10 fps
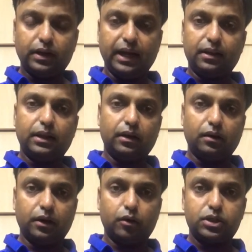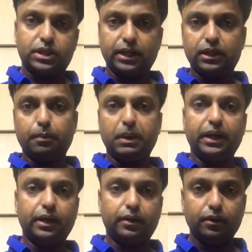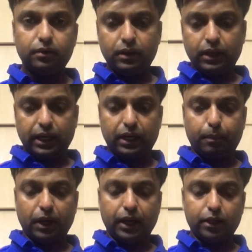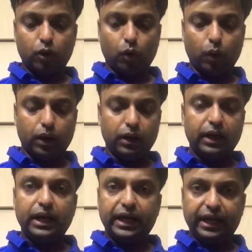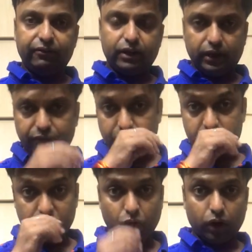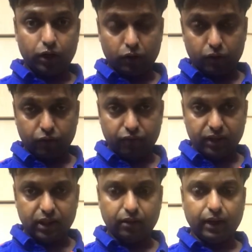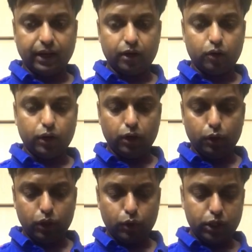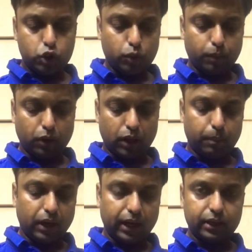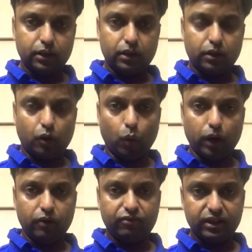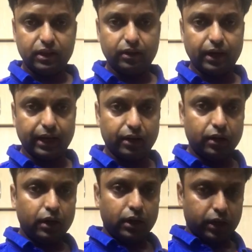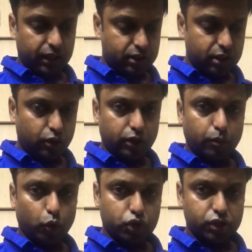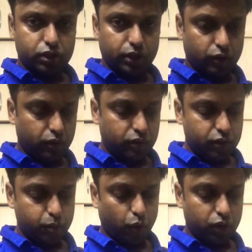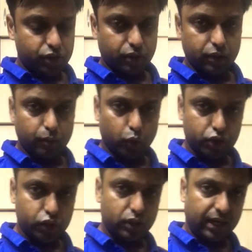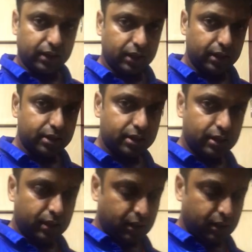take the applicator and apply the oil evenly. First of all, with the grain. You need to apply the oil with the grain in circular motions. Small circular motions. So like this,